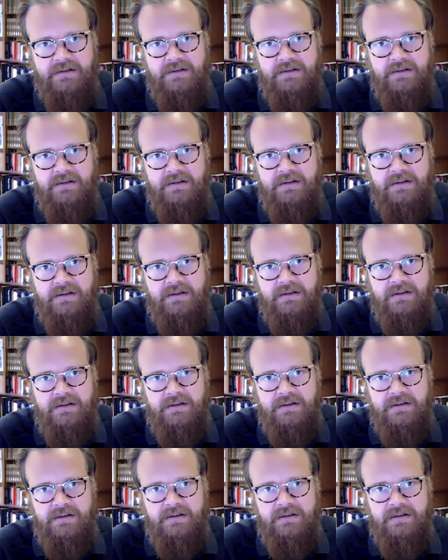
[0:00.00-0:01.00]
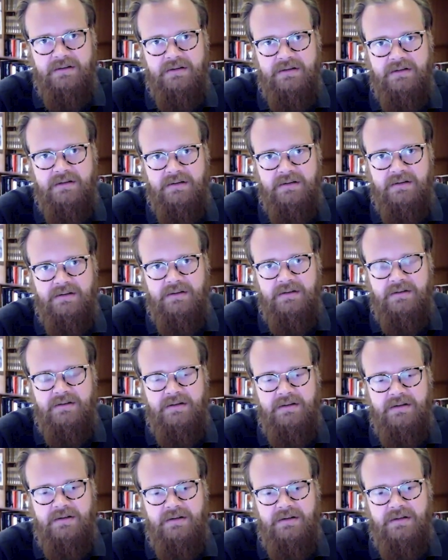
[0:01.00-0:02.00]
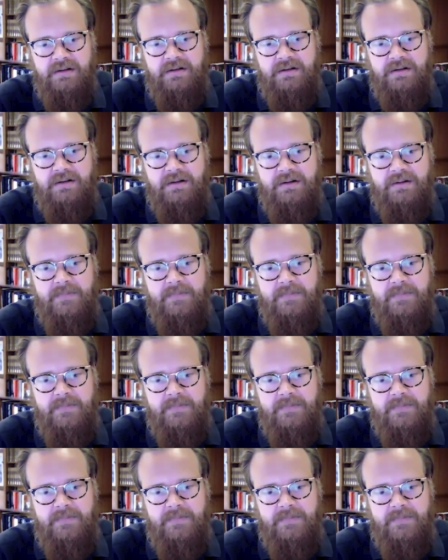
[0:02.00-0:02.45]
(silence)